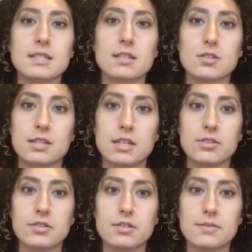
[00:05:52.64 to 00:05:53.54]
their
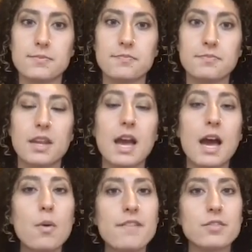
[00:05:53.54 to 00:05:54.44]
skills.
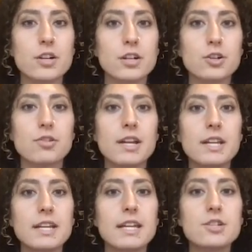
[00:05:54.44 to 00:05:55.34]
However,
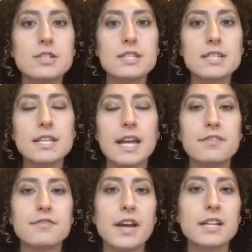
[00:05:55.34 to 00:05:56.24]
creating interesting
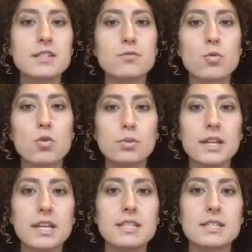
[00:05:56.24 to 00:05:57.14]
and effective
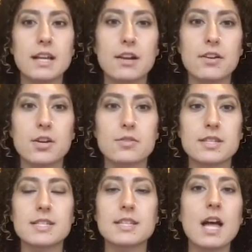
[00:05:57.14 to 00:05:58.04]
role-playing
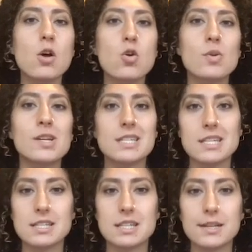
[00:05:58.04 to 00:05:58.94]
scenarios is not always
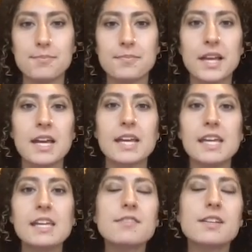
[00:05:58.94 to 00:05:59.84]
easy,
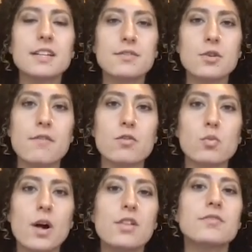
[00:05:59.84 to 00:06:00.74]
even if you have a
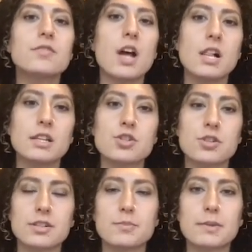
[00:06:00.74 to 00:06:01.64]
wealth of knowledge
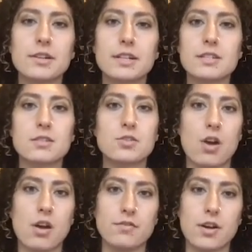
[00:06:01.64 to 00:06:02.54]
or experience to
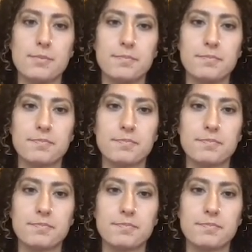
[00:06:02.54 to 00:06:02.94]
draw from.